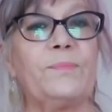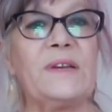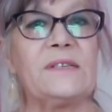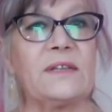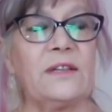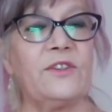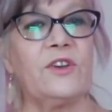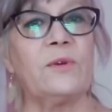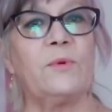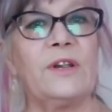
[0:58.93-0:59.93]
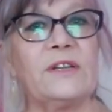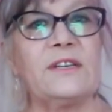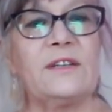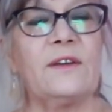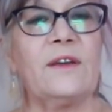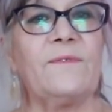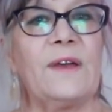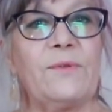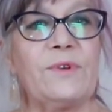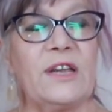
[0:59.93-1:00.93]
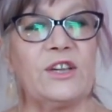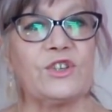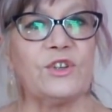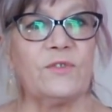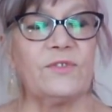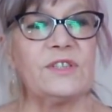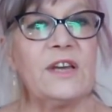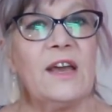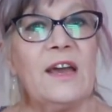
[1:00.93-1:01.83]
basically the other one I did a variation of it,